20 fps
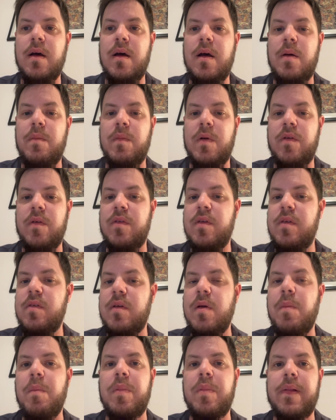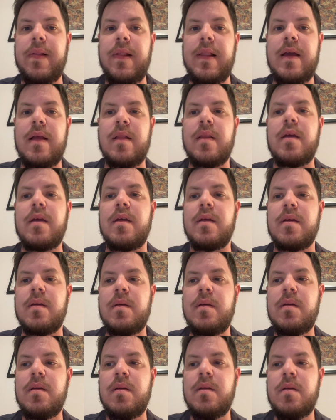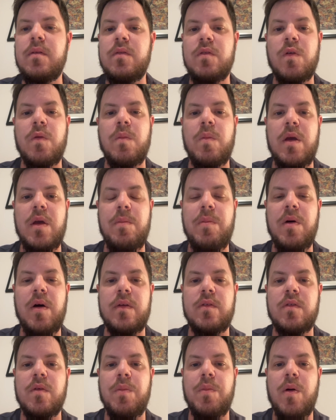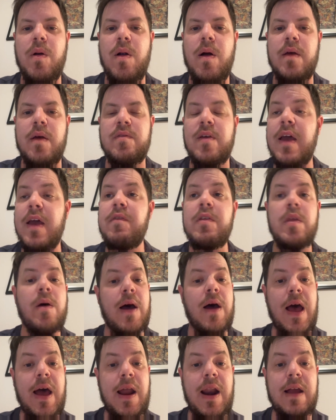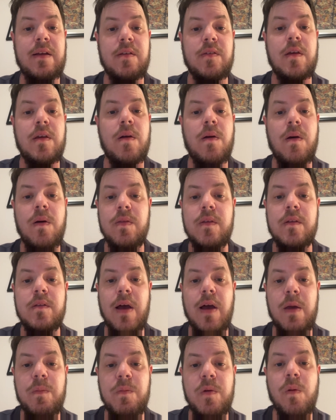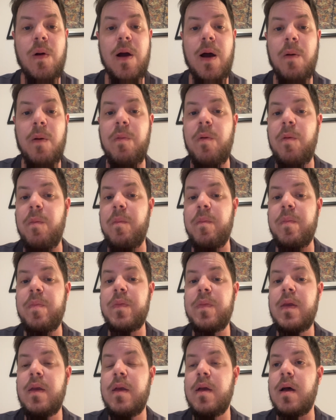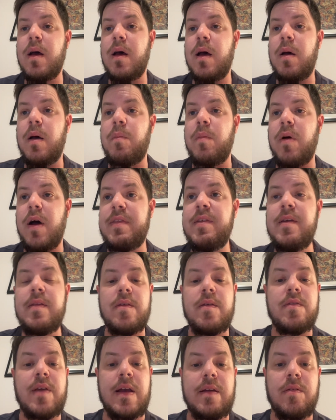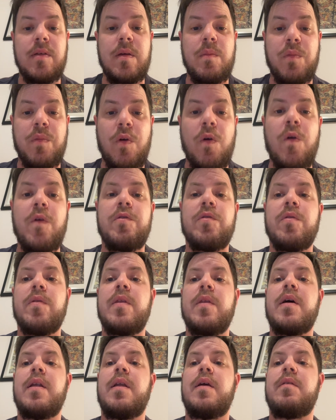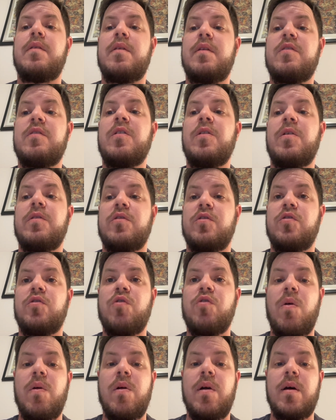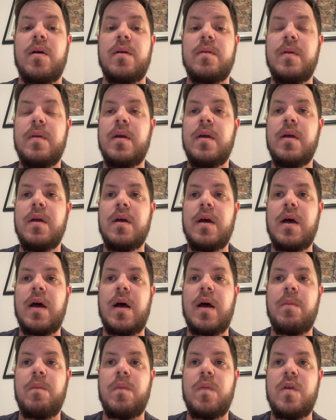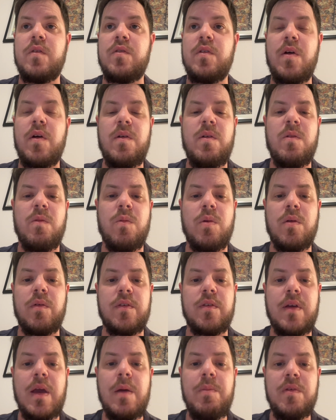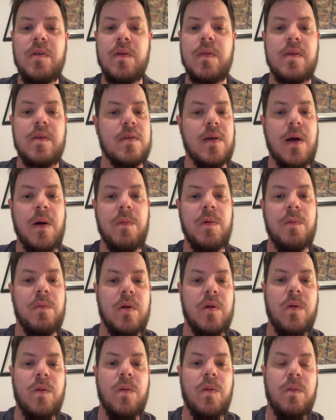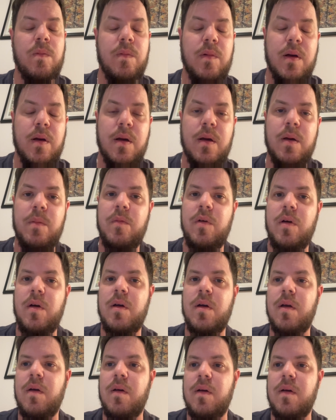because this completely took me by surprise. Even though I had actually heard the debut album, I think this actually improves on that, and it's a lot stronger. There's no real skips on this album at all. I